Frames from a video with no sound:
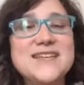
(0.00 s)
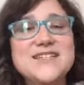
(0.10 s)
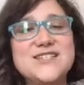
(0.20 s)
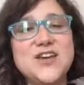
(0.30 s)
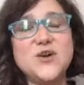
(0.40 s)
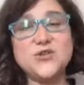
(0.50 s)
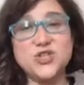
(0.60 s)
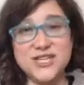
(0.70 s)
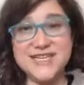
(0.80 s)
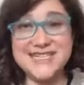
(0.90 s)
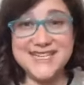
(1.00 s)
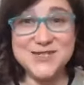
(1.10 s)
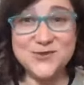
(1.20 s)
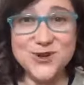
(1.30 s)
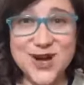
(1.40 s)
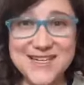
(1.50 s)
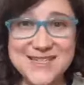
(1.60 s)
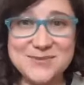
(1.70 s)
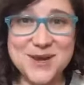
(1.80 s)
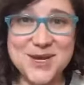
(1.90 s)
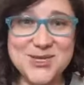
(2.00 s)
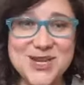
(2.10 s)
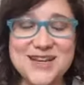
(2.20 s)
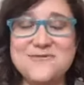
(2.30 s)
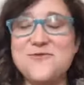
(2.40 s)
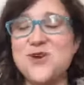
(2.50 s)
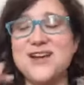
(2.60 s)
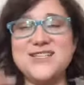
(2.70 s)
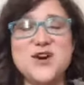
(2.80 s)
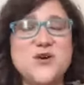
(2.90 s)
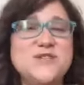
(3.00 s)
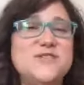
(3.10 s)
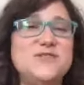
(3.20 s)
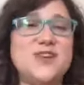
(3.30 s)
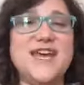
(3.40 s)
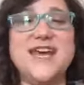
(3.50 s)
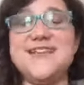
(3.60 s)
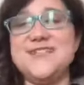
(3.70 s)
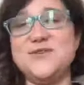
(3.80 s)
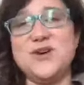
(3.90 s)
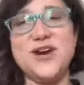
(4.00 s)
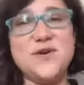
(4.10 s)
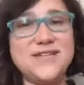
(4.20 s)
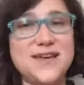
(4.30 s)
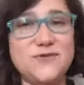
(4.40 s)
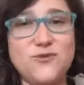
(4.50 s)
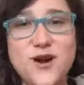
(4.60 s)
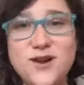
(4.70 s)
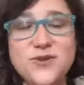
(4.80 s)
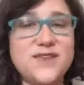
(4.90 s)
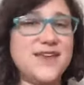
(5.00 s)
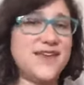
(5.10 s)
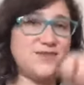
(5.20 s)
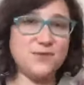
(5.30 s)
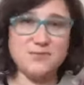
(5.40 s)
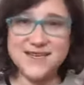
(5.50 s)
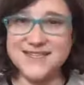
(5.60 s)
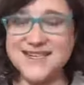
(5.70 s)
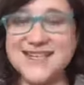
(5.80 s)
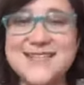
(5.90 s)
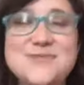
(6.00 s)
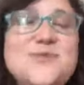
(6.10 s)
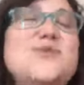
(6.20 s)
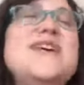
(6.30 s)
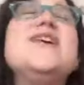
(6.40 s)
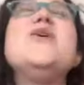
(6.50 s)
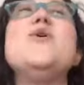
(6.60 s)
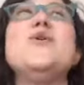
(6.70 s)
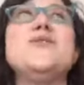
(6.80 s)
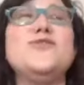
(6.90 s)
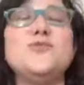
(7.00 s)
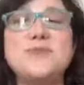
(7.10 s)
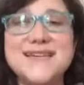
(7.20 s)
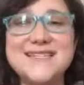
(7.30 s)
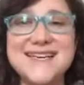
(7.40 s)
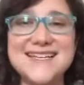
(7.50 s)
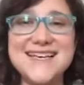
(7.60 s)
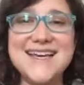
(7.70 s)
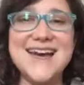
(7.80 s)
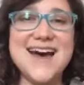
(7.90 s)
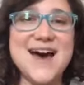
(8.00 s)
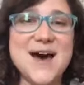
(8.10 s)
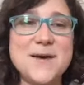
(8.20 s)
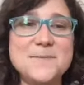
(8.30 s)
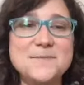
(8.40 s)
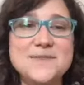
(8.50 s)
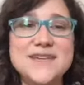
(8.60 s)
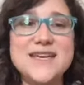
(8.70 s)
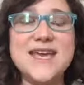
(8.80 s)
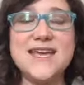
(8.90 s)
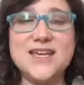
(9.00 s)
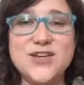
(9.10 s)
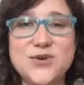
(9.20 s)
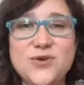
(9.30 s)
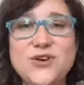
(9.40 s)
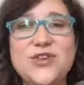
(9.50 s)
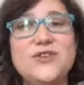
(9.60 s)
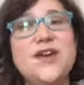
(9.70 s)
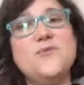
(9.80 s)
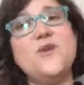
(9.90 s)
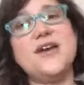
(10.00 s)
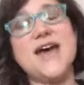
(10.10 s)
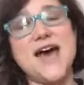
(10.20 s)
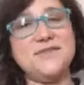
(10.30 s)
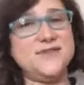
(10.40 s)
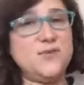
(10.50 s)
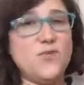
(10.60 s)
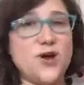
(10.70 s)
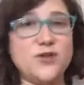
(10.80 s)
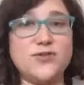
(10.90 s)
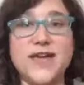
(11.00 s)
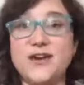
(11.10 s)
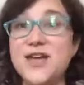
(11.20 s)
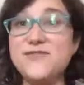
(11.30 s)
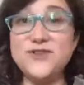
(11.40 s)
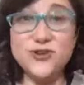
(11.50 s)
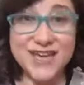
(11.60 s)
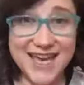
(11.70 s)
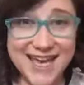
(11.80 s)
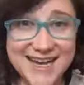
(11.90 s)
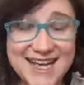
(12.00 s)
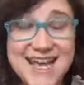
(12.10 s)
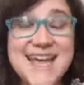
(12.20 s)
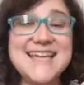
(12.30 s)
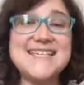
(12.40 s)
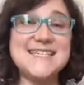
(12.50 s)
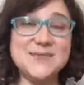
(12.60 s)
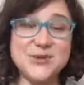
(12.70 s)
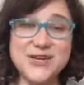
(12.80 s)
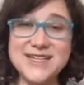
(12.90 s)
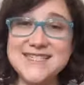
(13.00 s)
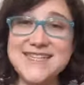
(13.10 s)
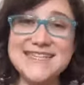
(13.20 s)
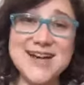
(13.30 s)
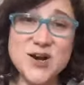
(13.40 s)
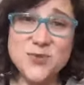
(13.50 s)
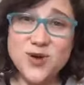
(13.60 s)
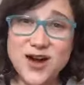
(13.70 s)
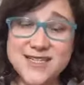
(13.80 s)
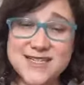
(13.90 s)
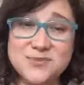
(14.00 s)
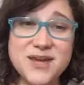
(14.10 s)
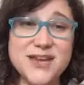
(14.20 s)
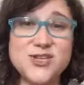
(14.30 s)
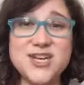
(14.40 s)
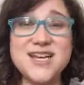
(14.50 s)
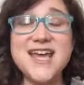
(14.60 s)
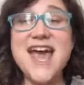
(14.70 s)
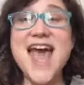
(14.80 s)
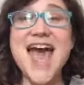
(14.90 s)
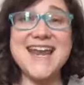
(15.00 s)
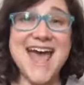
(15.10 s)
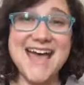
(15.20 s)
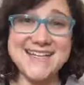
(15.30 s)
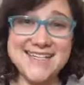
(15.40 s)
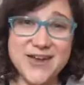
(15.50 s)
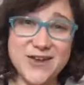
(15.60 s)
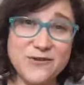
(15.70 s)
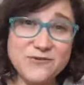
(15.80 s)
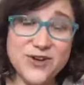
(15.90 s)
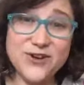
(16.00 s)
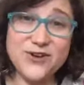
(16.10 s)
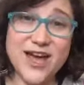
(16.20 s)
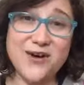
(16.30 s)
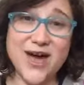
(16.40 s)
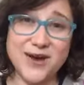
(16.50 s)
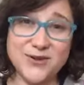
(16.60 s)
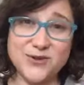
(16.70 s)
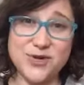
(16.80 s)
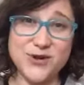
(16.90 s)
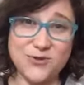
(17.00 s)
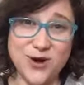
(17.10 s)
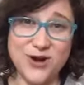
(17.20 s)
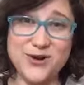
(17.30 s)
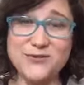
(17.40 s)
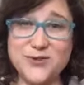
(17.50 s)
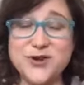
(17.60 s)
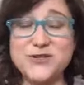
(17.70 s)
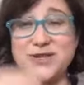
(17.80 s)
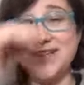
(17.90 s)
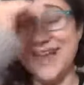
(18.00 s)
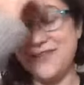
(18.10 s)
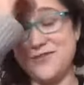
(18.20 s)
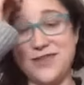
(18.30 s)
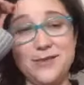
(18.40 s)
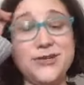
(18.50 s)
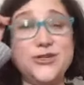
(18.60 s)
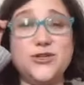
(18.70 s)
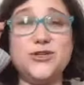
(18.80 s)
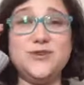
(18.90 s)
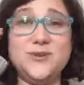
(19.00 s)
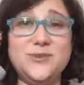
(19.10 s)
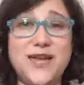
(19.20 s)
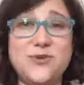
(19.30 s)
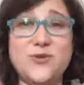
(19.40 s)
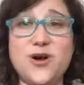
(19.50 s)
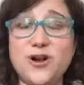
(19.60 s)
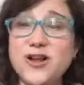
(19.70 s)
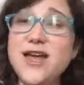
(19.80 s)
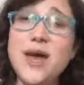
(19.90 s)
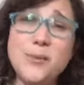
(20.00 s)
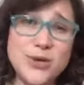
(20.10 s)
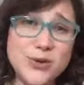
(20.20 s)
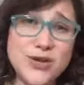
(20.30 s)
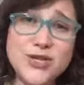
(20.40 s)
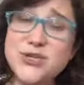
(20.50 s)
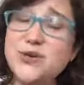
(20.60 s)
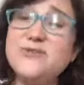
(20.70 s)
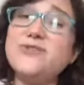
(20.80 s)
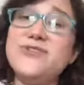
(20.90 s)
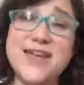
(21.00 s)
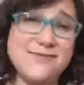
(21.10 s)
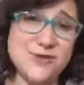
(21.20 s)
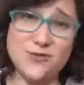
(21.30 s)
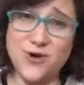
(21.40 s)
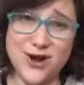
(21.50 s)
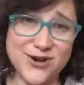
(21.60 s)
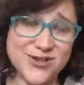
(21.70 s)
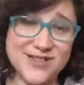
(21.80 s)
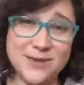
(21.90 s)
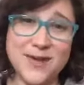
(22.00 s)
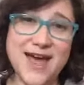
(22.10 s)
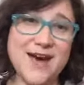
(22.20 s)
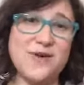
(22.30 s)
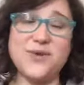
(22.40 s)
So chia seeds for constipation, for adults, for kids, you want to always have water with it. If you mix it in a smoothie or if you mix it in a yogurt, you then want to have some water later. If your kid is experiencing terrible constipation and has not yet figured out how to drink water, of course we'd like for them to just drink plain water, but you can do a flavored water somehow